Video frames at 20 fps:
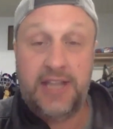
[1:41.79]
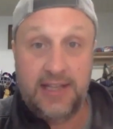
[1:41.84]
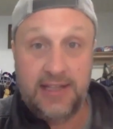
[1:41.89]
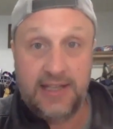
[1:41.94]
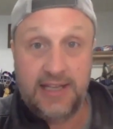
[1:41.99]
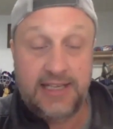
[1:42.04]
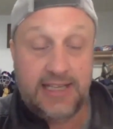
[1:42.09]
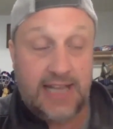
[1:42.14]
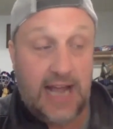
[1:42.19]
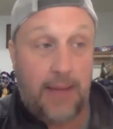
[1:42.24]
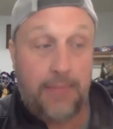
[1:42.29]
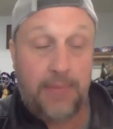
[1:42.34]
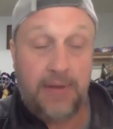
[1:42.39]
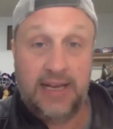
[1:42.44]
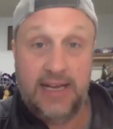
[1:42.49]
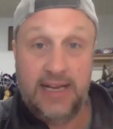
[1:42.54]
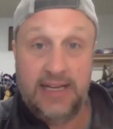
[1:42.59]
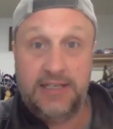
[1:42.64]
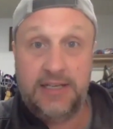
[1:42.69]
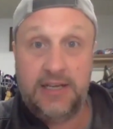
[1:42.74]
This topic
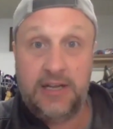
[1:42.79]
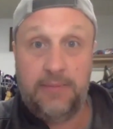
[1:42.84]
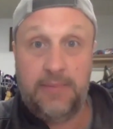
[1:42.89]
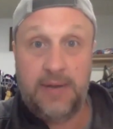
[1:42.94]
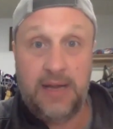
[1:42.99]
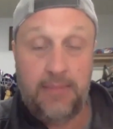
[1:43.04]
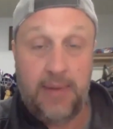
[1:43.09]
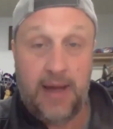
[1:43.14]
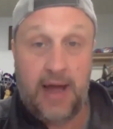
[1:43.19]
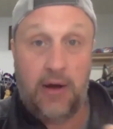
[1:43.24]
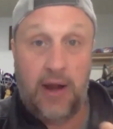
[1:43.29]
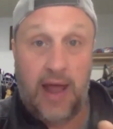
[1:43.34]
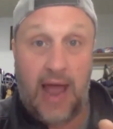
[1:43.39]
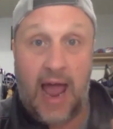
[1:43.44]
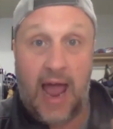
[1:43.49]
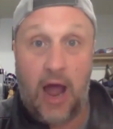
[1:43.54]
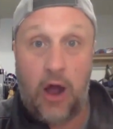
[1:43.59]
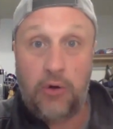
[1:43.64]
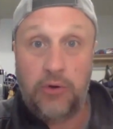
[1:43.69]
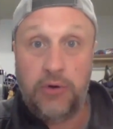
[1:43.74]
isn't going to be about
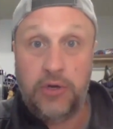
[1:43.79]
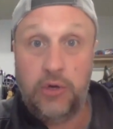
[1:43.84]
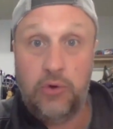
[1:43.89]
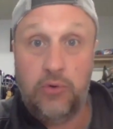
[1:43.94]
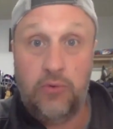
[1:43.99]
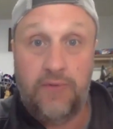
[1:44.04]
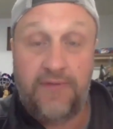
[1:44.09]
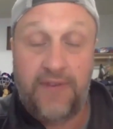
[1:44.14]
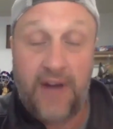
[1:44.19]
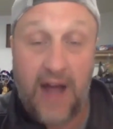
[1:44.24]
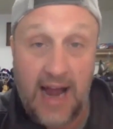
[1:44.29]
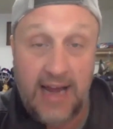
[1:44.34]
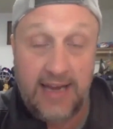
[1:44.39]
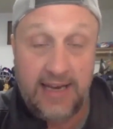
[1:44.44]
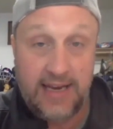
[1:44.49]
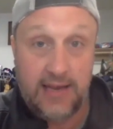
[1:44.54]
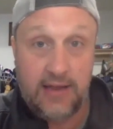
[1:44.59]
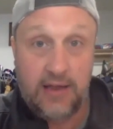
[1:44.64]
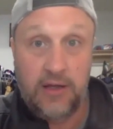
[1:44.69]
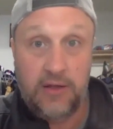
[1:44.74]
how you
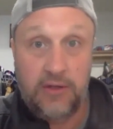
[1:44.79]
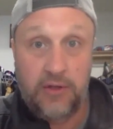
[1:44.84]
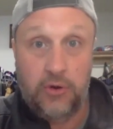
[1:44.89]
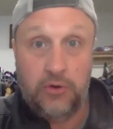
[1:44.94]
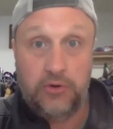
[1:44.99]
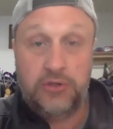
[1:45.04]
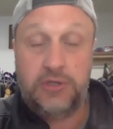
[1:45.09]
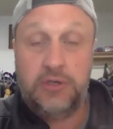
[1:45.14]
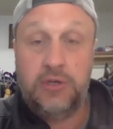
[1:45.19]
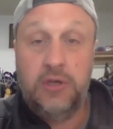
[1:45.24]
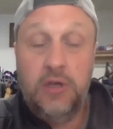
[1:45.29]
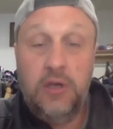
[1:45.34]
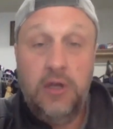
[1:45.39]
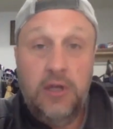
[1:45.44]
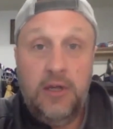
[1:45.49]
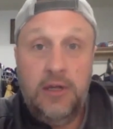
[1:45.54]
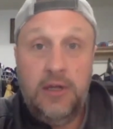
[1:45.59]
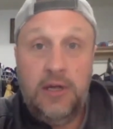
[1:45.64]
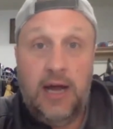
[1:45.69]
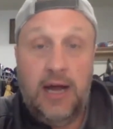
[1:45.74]
find those
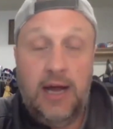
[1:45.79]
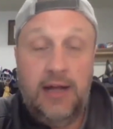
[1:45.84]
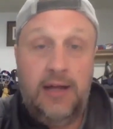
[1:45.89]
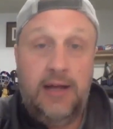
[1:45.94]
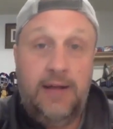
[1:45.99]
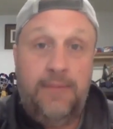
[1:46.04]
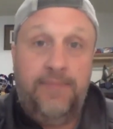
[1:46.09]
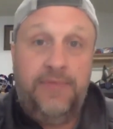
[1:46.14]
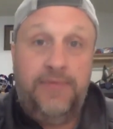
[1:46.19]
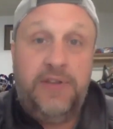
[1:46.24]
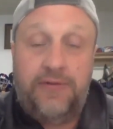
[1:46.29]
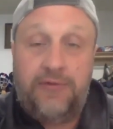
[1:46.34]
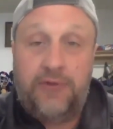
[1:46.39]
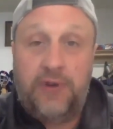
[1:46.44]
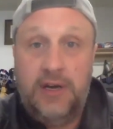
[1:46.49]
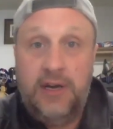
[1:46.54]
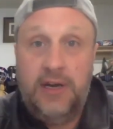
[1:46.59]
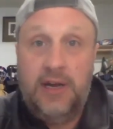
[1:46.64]
different